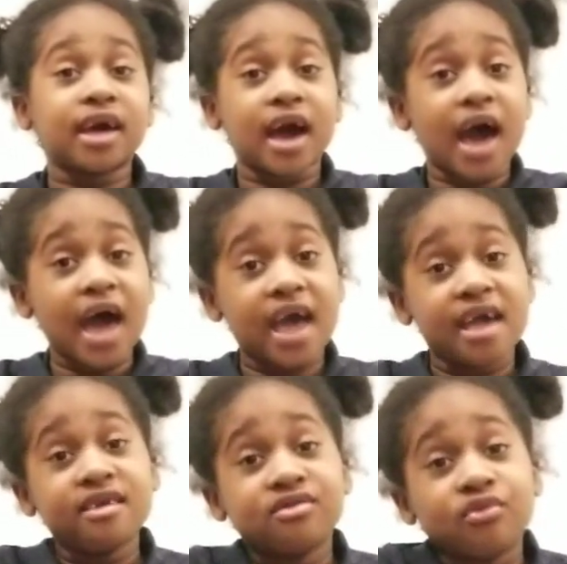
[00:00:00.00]

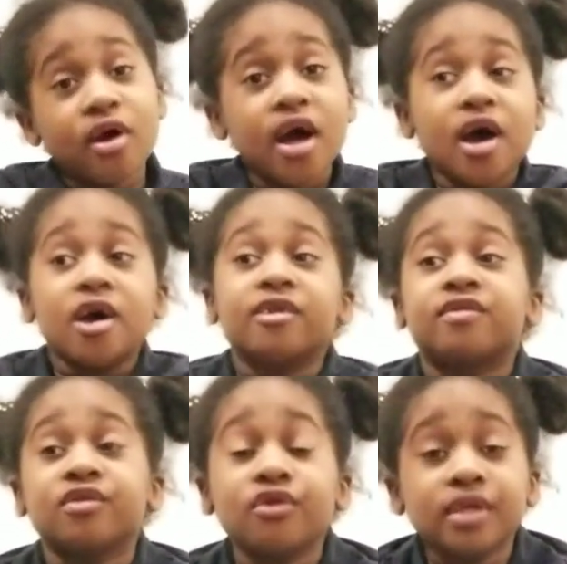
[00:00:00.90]
guys,
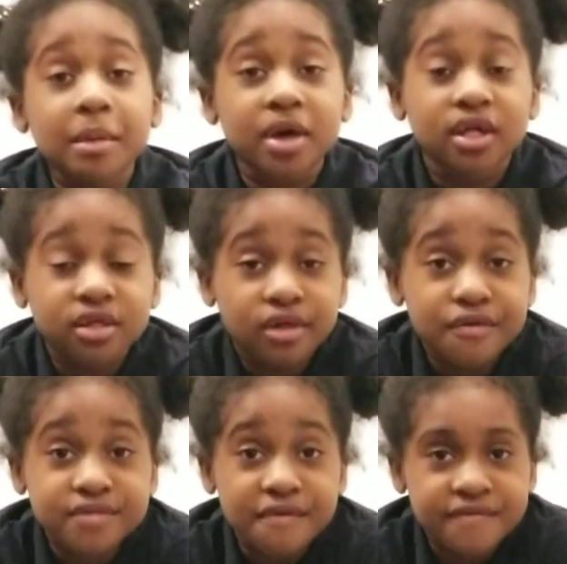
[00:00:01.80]
soon I'm gonna
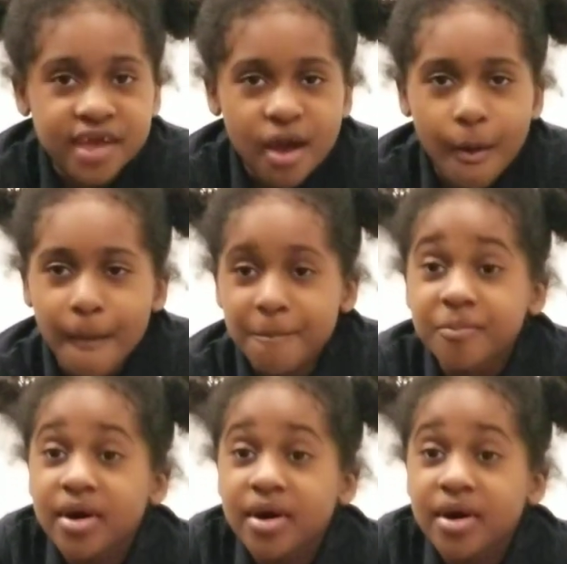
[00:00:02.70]
close the video,